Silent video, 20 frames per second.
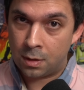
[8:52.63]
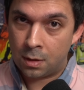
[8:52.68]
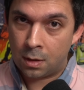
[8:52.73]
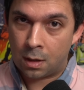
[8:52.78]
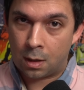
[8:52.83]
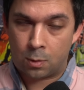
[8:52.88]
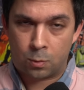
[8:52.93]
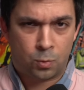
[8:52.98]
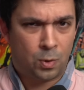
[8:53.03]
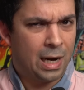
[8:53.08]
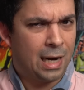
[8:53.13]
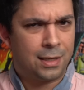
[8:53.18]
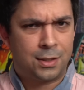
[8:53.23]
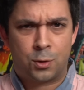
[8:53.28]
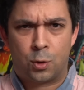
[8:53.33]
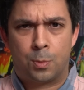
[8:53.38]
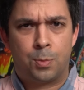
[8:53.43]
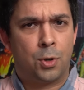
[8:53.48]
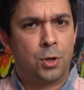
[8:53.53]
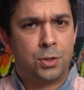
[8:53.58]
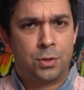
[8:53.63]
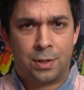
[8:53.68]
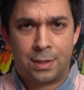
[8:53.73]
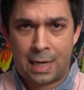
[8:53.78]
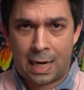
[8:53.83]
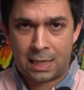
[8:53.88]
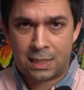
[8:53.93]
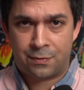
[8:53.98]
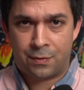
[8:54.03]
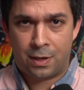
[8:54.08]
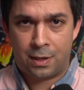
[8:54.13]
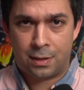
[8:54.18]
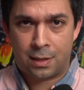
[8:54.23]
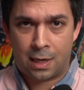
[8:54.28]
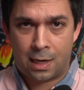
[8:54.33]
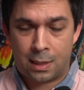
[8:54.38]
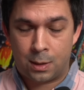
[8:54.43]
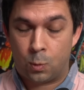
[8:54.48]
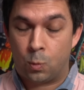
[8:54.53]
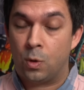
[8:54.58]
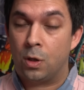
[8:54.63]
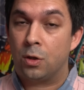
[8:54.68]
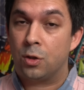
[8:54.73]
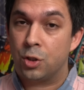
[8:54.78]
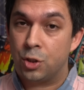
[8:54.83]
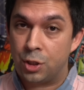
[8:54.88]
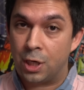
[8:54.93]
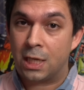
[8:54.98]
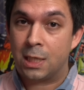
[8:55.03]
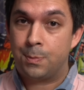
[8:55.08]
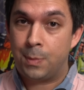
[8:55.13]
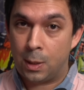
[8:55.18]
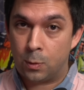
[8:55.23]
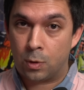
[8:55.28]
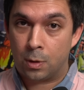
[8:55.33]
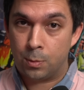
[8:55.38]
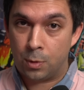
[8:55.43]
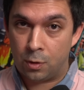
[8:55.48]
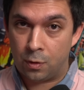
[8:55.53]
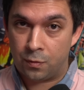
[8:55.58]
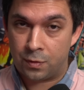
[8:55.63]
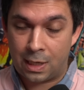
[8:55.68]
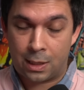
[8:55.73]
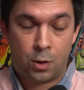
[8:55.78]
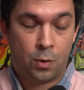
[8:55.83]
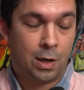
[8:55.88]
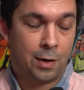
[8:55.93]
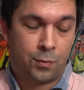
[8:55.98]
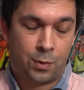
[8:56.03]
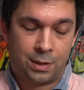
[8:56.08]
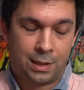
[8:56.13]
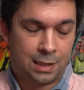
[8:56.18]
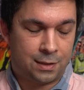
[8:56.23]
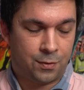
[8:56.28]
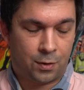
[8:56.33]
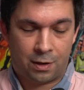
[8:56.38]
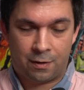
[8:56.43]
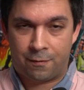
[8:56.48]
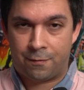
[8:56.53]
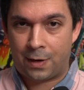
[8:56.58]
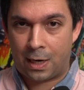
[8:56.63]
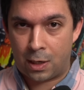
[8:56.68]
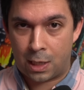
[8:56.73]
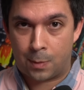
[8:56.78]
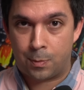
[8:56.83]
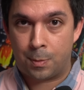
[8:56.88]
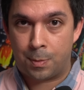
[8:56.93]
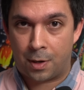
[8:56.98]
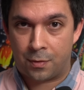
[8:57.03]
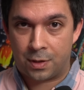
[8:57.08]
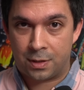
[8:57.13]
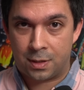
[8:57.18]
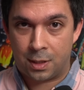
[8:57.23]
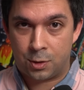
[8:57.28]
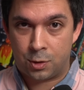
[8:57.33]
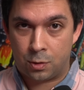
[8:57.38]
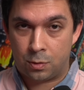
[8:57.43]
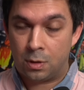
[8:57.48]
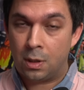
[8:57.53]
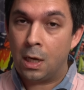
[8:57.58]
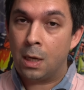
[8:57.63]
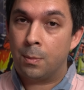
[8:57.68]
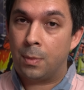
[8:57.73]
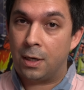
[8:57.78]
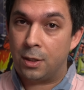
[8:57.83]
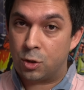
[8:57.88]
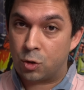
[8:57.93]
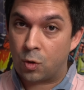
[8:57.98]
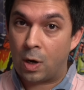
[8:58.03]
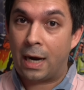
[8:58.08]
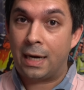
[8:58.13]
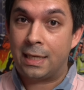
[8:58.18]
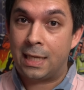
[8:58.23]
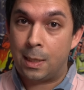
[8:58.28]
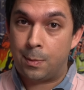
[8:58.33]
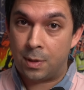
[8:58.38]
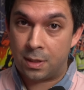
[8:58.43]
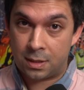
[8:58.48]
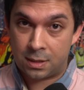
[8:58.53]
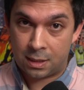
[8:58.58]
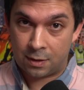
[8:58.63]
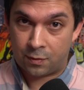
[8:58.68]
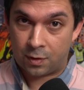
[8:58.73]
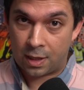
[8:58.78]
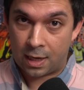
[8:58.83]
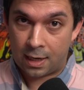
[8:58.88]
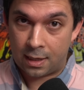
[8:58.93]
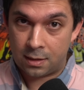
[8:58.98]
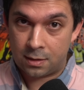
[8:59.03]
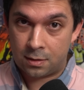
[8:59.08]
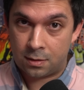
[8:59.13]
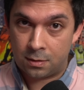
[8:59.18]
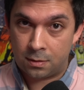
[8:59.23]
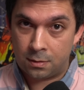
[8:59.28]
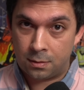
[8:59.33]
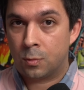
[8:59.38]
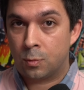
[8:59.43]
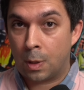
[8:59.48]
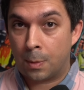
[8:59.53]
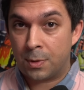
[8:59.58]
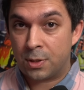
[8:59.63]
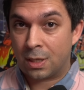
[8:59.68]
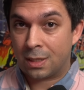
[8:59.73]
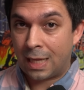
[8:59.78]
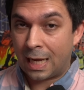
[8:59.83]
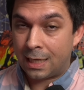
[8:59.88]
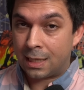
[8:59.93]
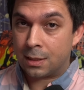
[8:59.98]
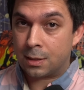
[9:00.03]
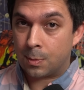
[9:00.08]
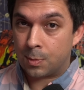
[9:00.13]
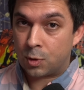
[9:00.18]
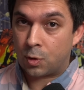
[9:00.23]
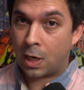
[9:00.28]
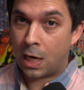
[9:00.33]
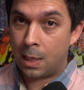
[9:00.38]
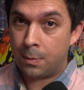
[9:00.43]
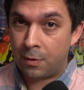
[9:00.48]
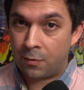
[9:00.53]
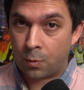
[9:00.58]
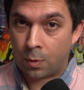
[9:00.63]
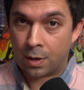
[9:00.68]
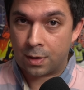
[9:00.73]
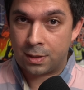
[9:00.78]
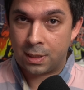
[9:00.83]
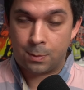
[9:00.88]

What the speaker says: Rants or personal attacks of any kind will just be removed. I know everyone gets very fired up about this issue, but try and keep it civilized. Remember to like and subscribe if you want to see